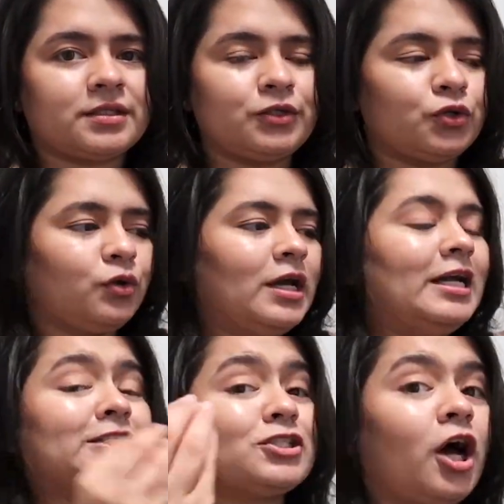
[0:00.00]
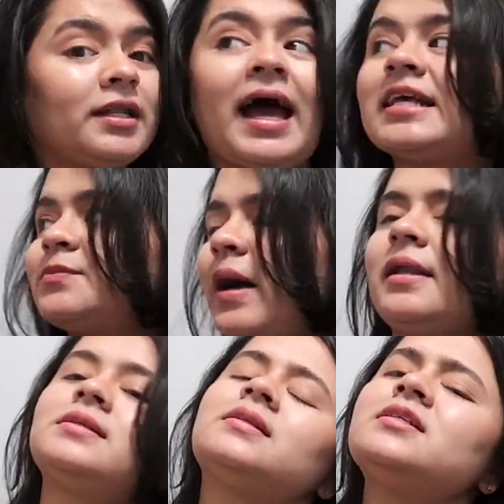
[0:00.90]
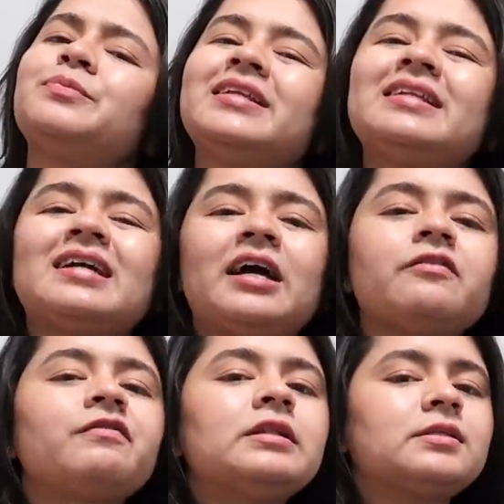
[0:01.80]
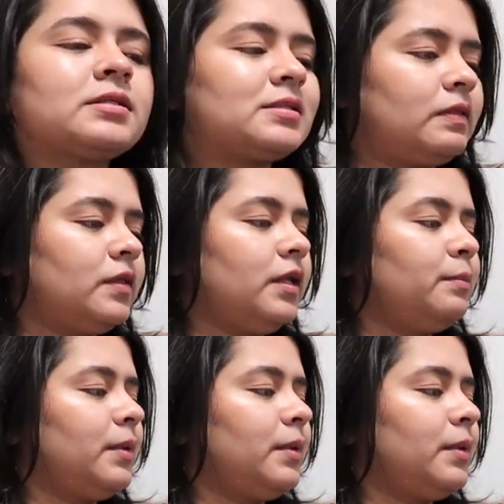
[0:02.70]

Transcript: You know, it's not as bad as this, but it kind of feels synthetic.